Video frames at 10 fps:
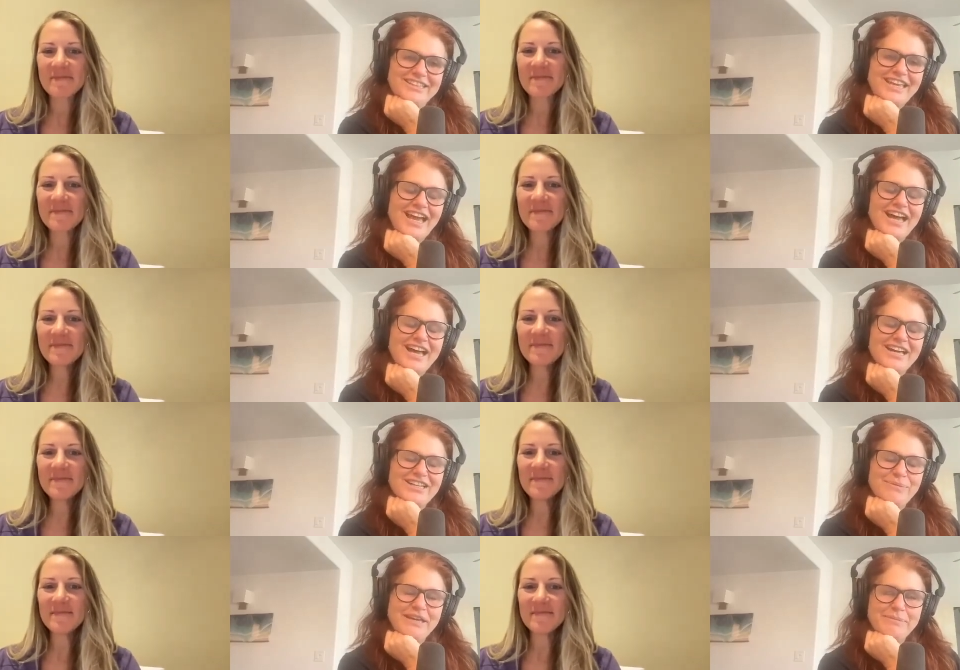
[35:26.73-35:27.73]
Speaker 1: Yeah,
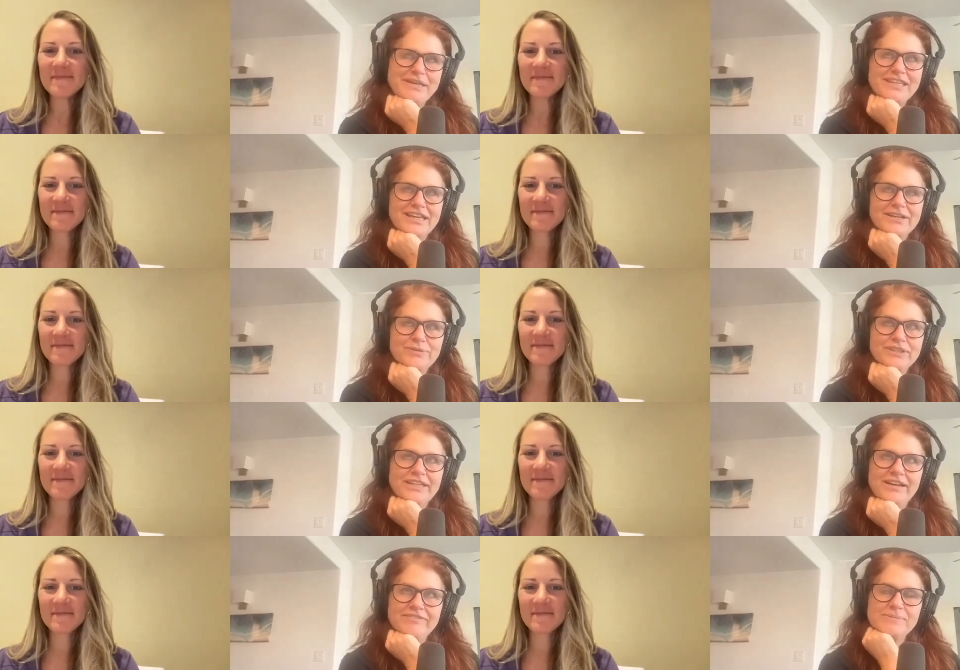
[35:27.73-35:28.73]
you're making me think I
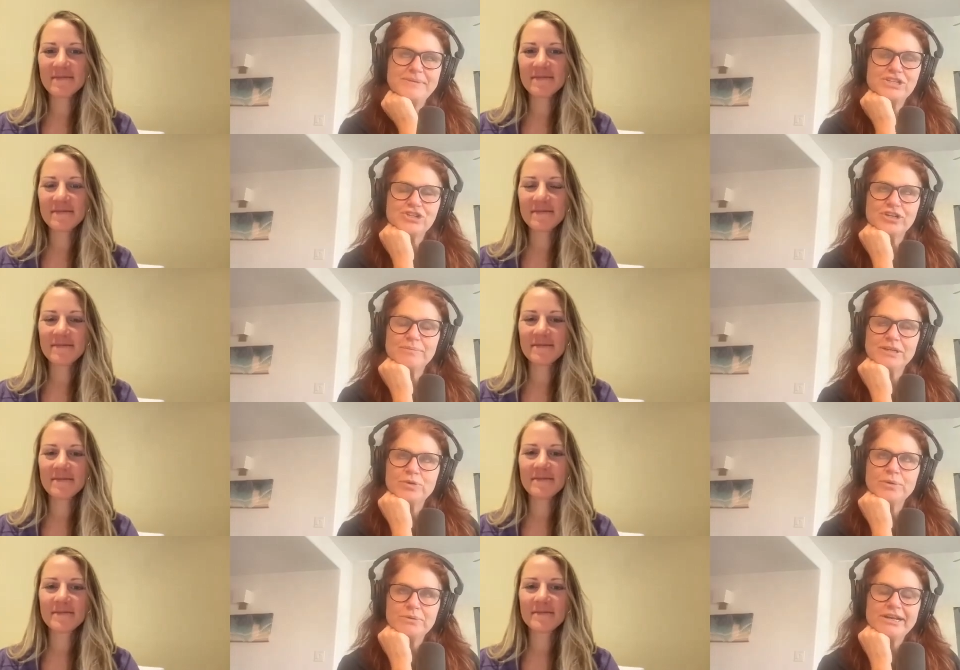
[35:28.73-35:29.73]
really have to make sure I'm
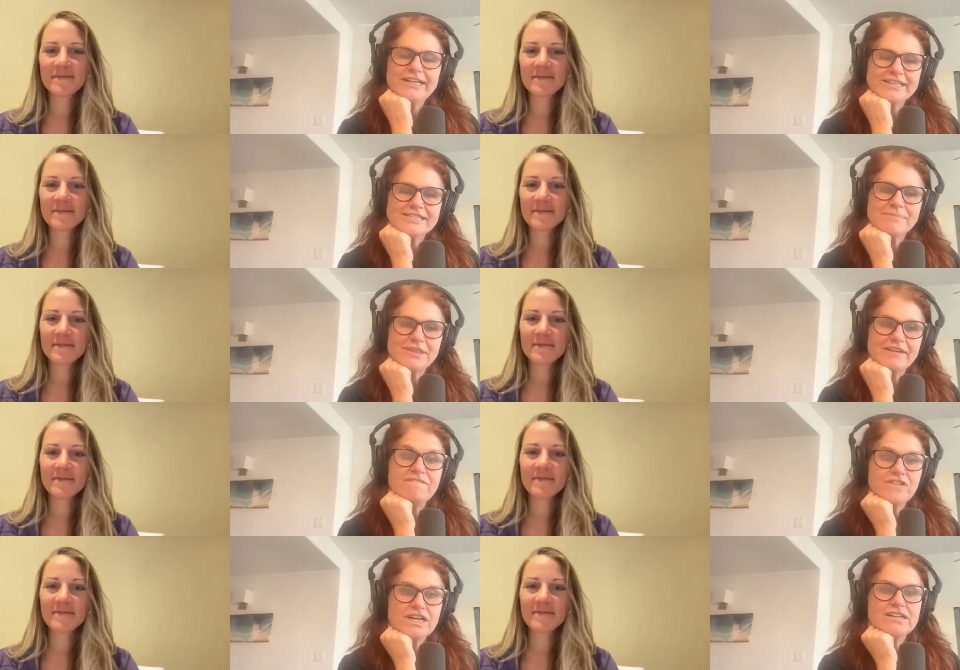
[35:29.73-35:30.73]
incorporating
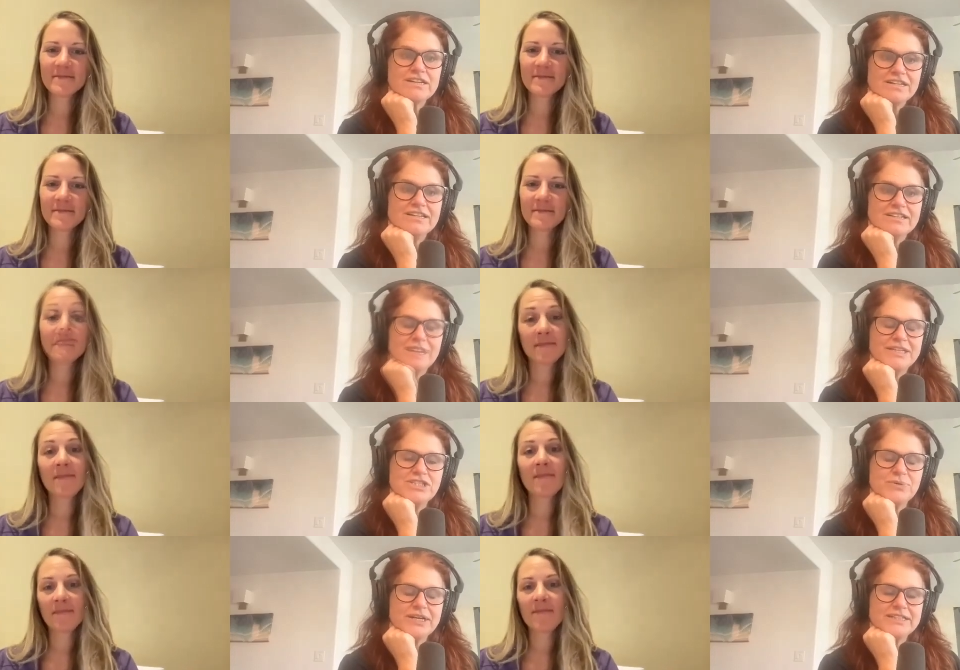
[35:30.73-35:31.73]
something fun
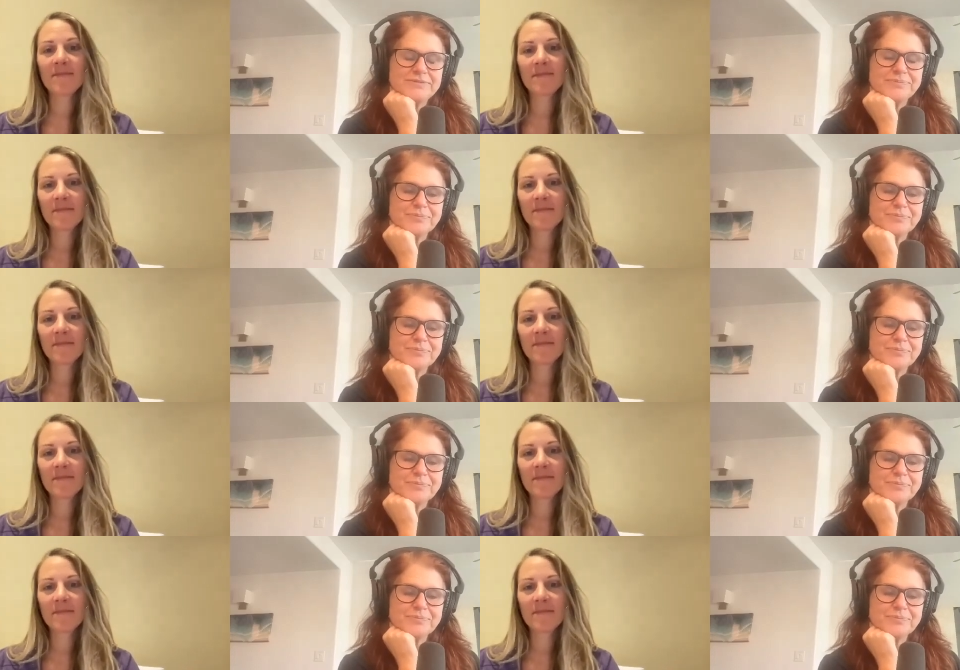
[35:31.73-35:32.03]
into it.